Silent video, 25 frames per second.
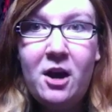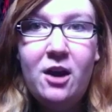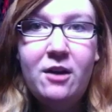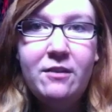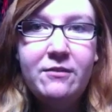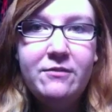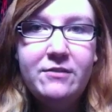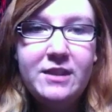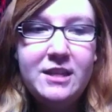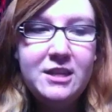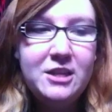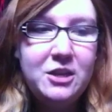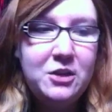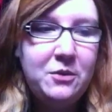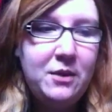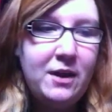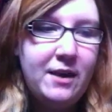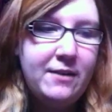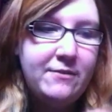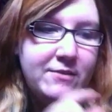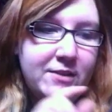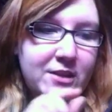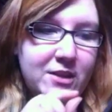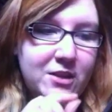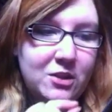off and then you
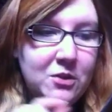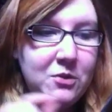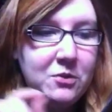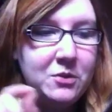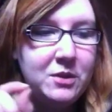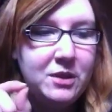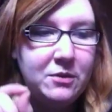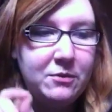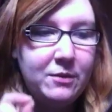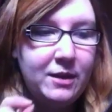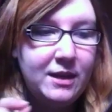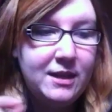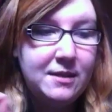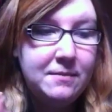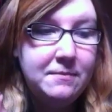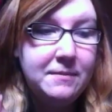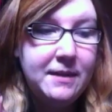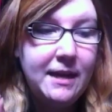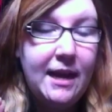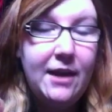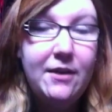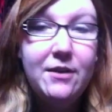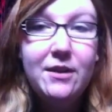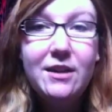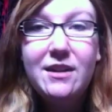have to slowly write them
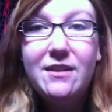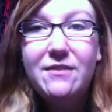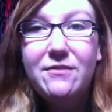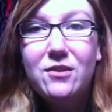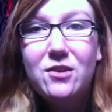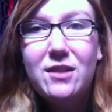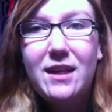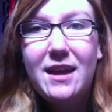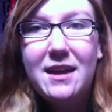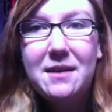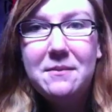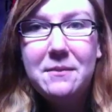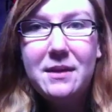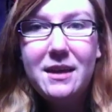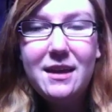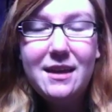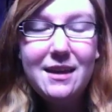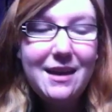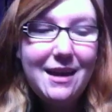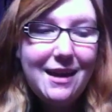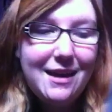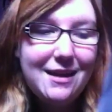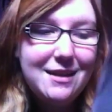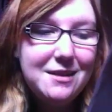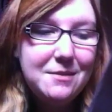down. And if you're like me
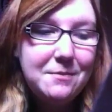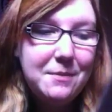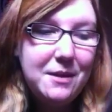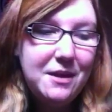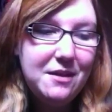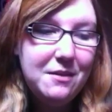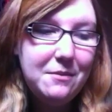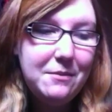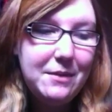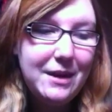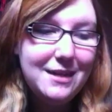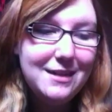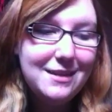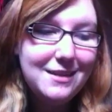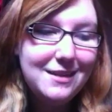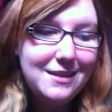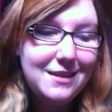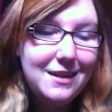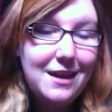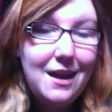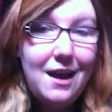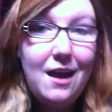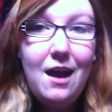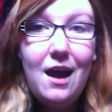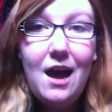and can't spell the best,
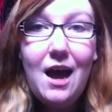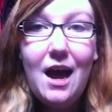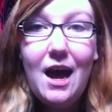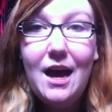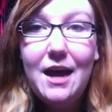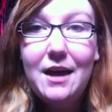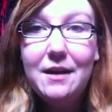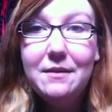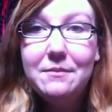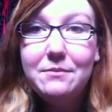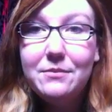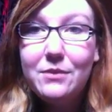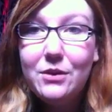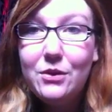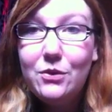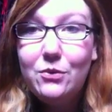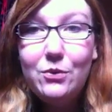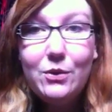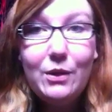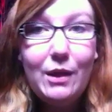you